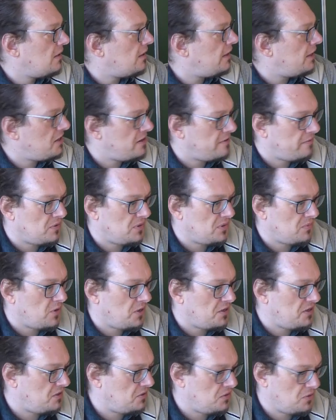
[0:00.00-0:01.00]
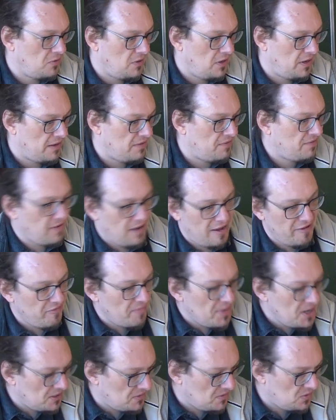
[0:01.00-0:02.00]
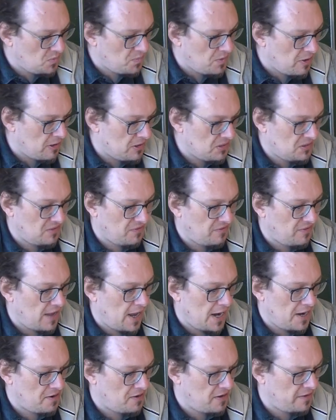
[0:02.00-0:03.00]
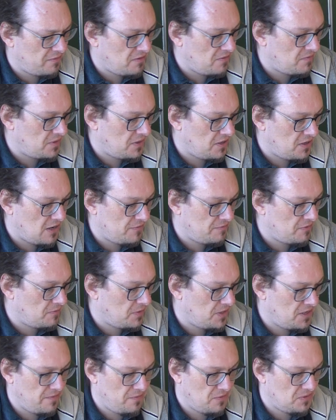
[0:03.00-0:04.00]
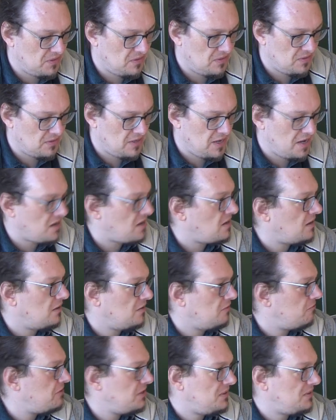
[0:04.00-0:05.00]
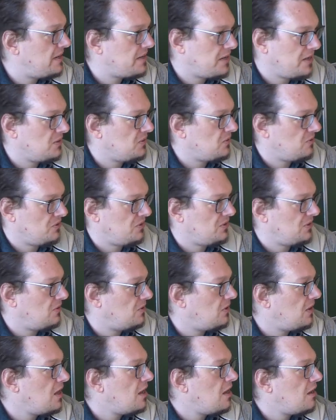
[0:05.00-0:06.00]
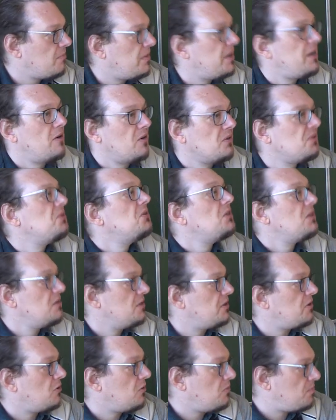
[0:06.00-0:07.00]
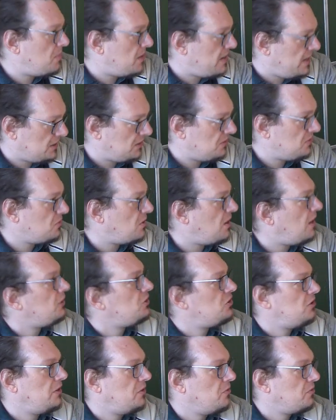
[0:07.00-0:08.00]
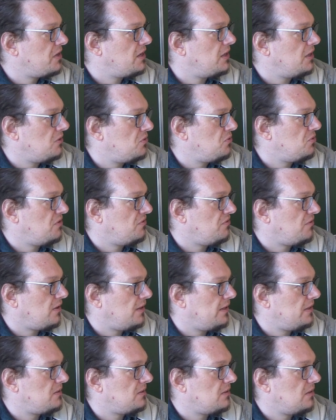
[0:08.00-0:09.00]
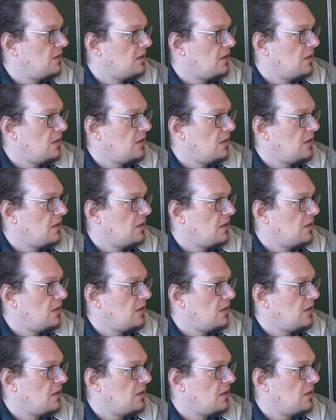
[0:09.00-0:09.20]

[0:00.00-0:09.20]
And there was one that took like five minutes to parse the file, and another, another one that was taking three seconds or so. But I also didn't go back to actually looking into the files.